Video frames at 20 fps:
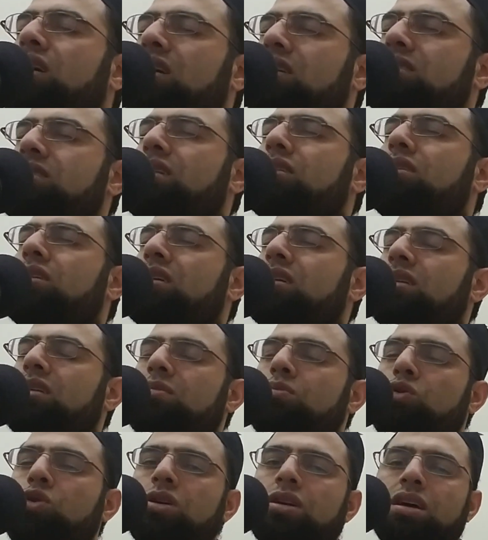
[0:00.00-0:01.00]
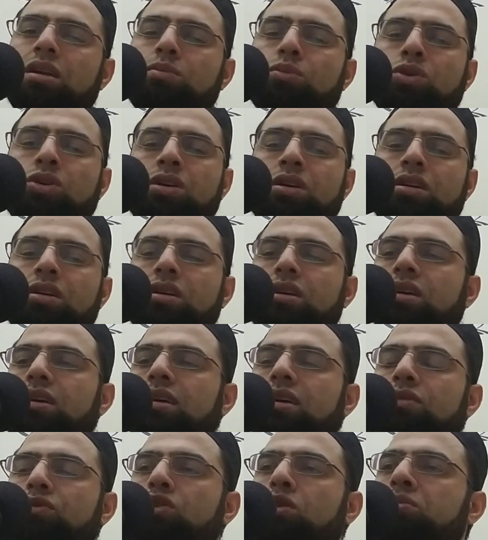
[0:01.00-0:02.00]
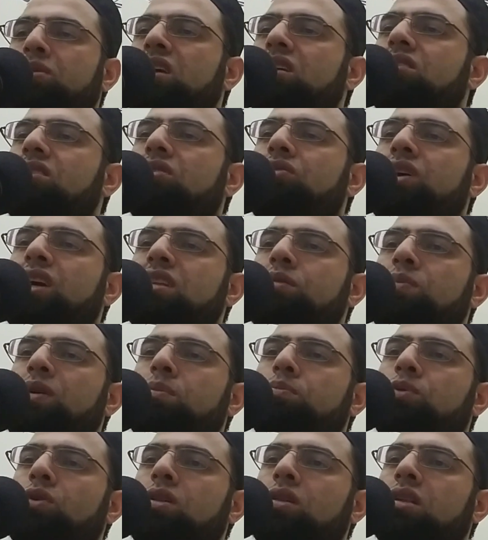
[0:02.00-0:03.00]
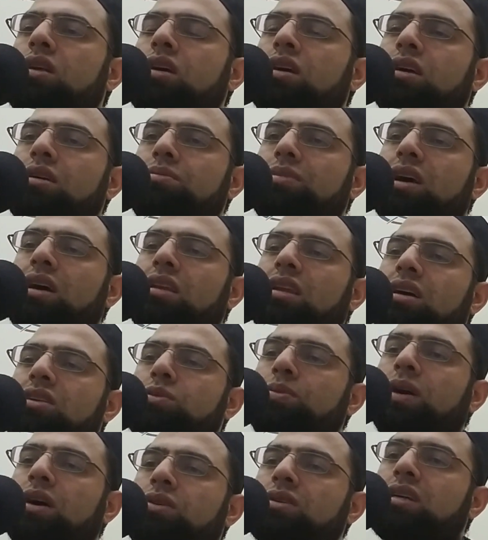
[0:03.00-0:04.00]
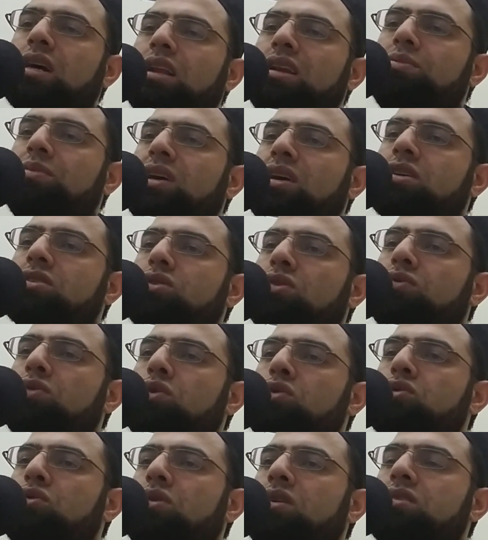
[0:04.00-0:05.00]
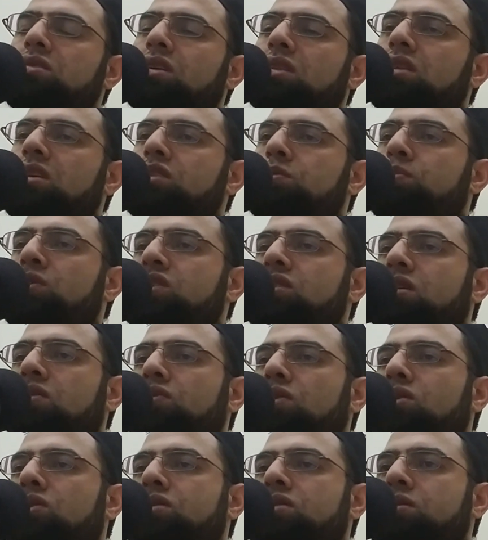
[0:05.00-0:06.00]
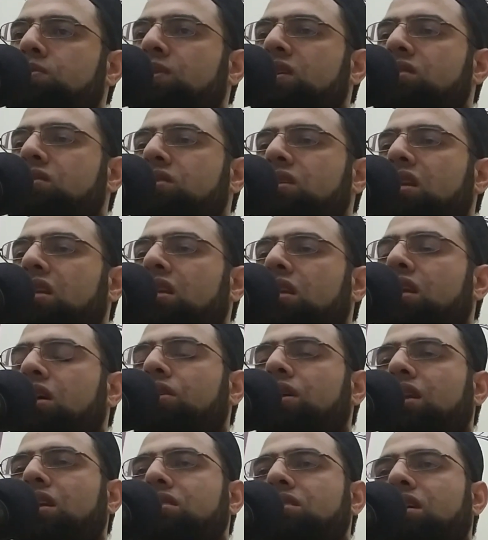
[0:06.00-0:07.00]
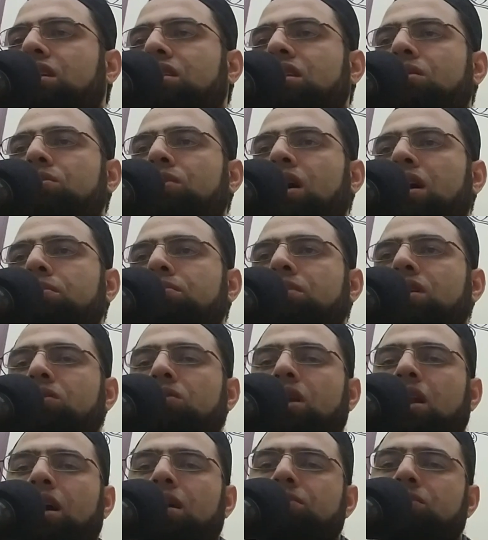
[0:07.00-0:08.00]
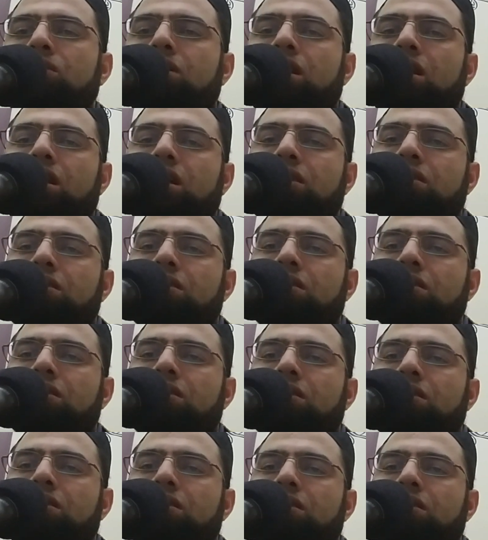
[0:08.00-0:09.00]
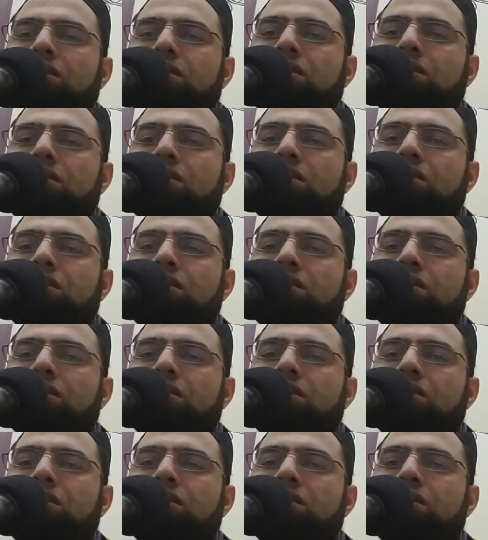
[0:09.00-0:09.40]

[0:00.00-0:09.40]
us learn more and more from these great people. May Allah subhanahu wa ta'ala make us of those who listen to the speech and follow its best. Sallallahu alayhi wa sallam. Muhammad walhamdulillahi rabbil Alamin.